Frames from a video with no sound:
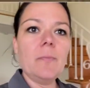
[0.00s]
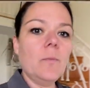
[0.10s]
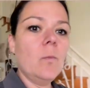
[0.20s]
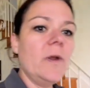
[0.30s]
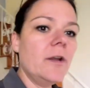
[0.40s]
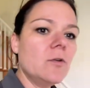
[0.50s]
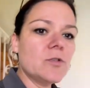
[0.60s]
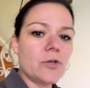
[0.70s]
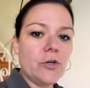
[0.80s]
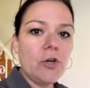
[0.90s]
Windows
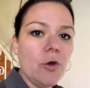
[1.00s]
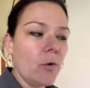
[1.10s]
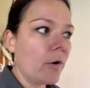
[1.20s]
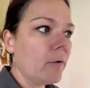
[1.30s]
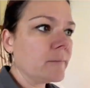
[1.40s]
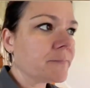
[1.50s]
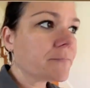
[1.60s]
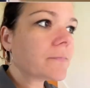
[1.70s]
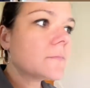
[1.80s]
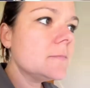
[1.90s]
look newer.
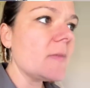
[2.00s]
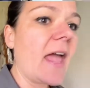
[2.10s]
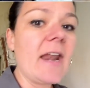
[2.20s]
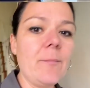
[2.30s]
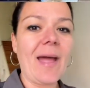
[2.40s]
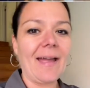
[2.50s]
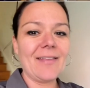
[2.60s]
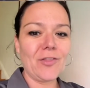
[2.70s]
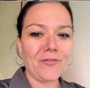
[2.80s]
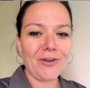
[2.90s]
And I'm back at
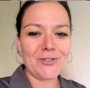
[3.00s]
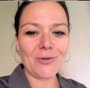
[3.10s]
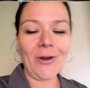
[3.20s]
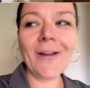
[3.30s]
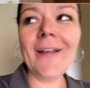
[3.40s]
the front door.